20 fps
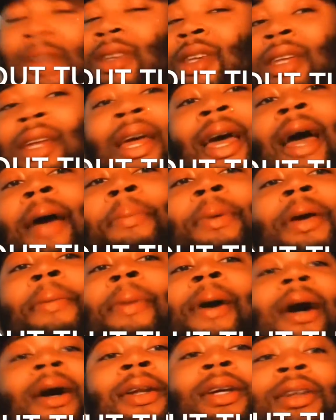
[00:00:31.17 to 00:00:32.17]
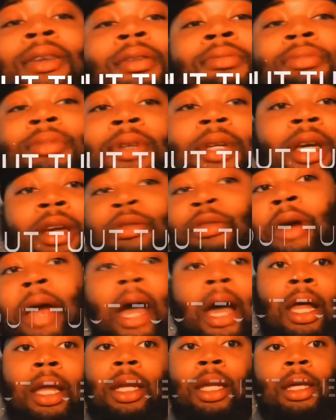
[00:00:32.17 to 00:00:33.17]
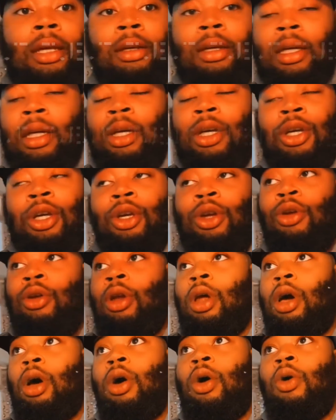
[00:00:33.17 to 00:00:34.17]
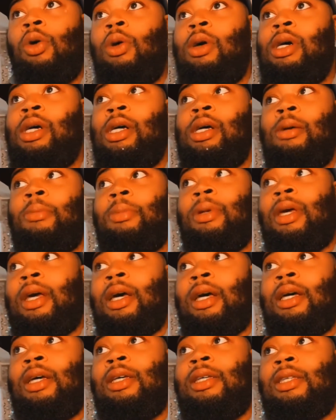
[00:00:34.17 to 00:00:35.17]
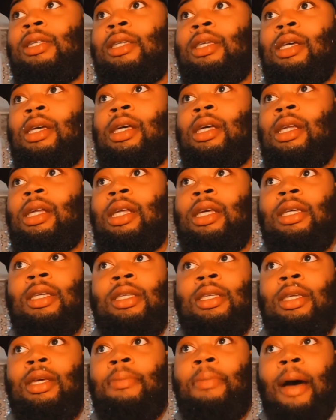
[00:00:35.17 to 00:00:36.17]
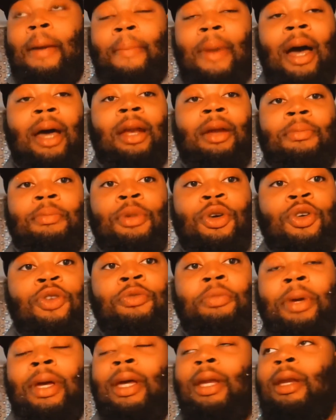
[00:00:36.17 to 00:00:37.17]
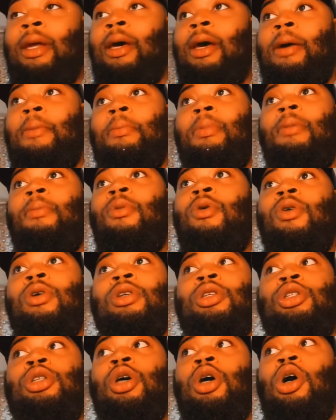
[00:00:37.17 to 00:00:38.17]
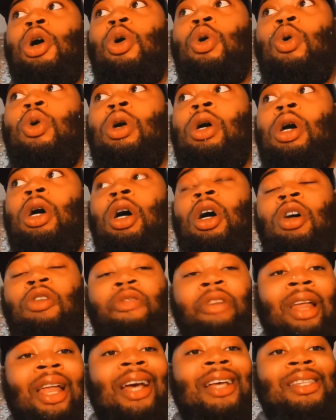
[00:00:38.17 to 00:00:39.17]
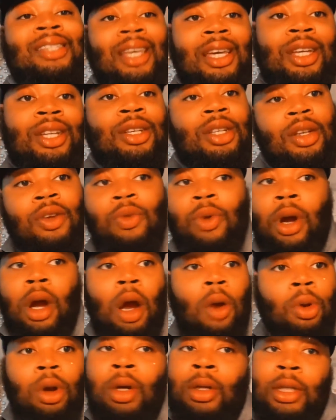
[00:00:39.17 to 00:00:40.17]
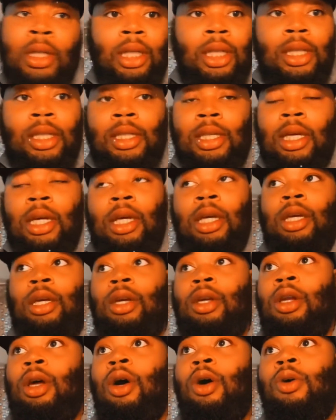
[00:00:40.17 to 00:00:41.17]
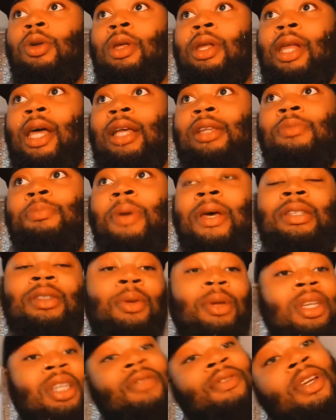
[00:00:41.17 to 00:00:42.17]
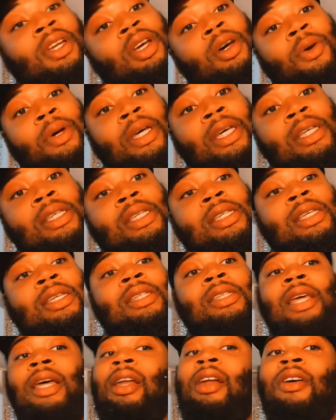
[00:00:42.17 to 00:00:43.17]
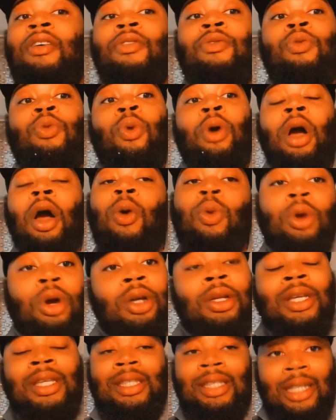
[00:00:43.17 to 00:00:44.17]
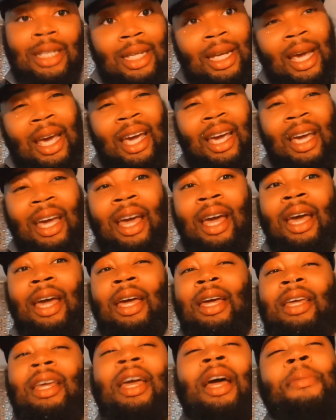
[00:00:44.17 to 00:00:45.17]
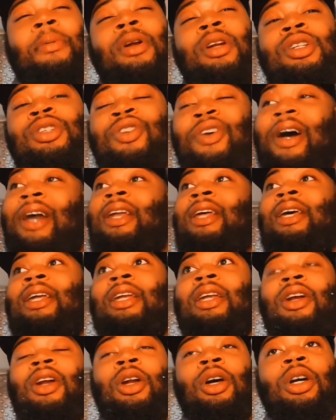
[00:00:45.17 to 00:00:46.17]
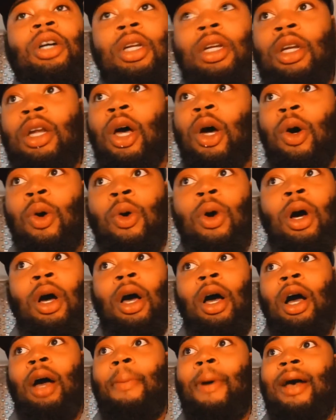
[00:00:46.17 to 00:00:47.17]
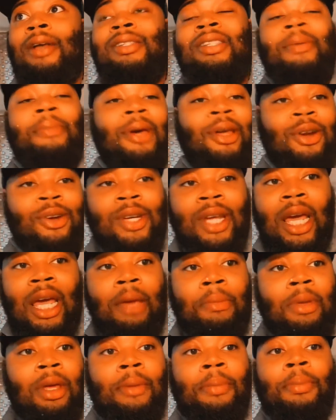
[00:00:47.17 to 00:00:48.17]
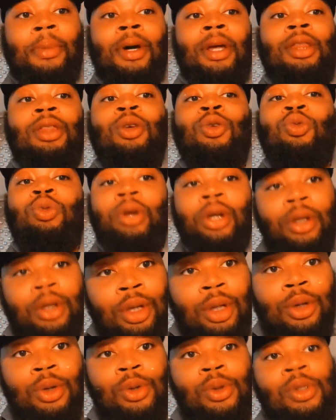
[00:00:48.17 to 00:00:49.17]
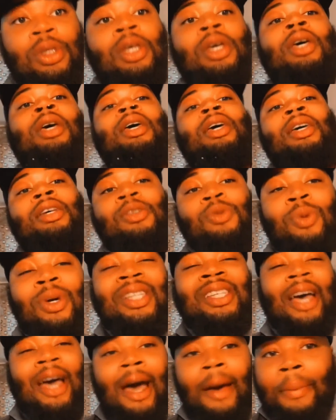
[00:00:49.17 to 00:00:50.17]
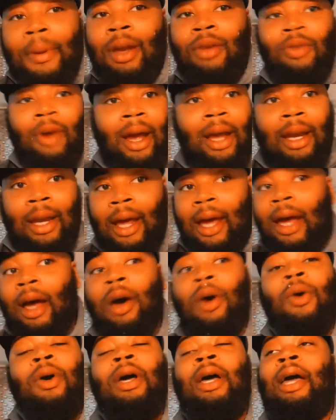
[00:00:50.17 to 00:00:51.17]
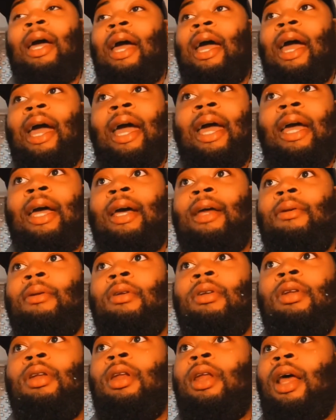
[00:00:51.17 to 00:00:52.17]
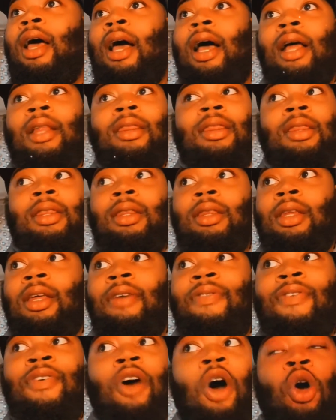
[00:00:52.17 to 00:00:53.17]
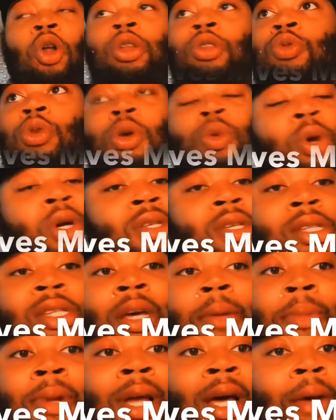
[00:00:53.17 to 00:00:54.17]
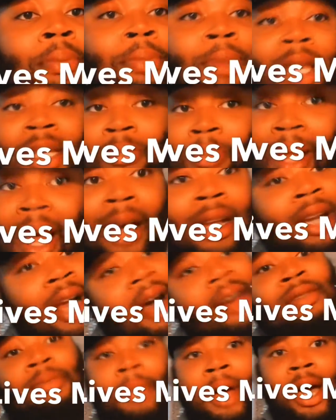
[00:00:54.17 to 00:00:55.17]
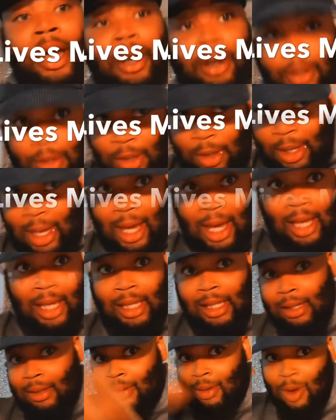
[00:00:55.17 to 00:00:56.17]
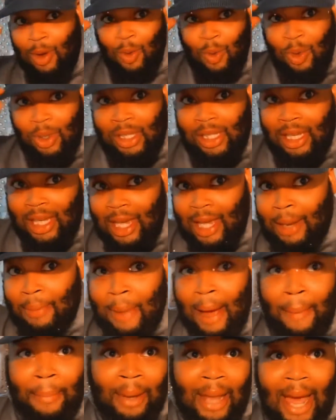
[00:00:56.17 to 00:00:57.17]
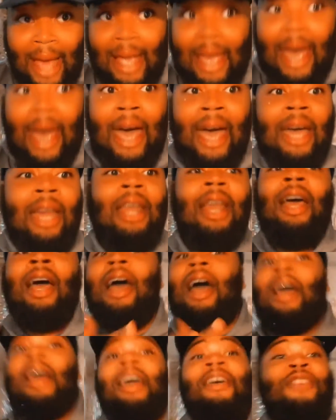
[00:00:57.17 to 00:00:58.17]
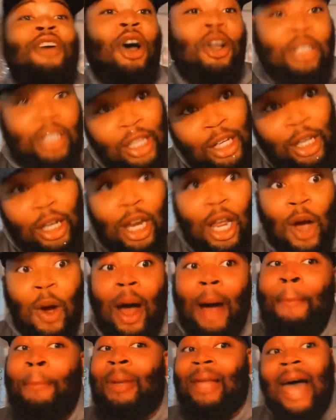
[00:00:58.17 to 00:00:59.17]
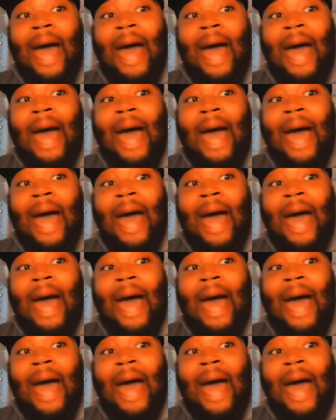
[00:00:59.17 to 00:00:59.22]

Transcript: happy about it in reality, because it is, in my mind, a movement, but more so a realization of where our world is, and that's basically what this video is a state of where our world is today. Yeah, I'm going to try to end it on a good note about some entertainment, but the real news is what's happening right now. And if only 3 words can sum it up, that's Black Lives Matter. So yes, once again, my black hat. If y'all didn't know, I'm black,